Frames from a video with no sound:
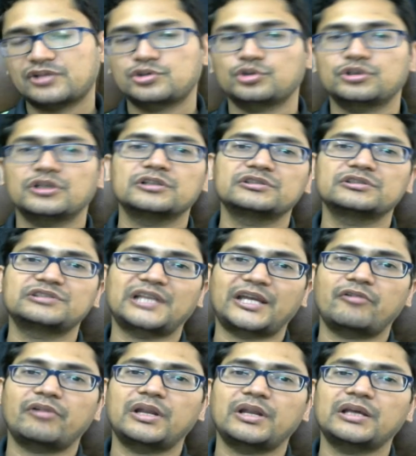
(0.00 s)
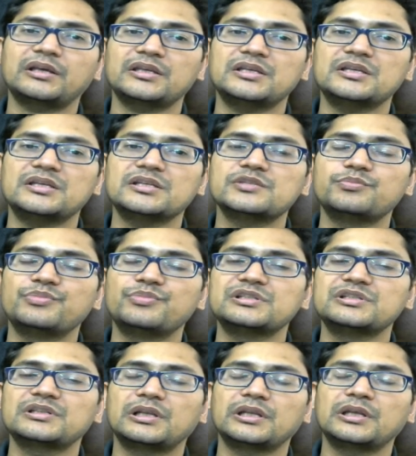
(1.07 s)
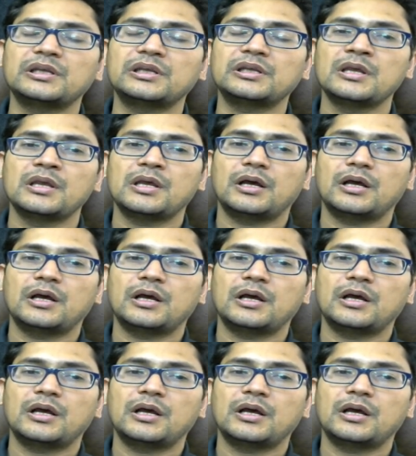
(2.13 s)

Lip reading: So the second rank is basically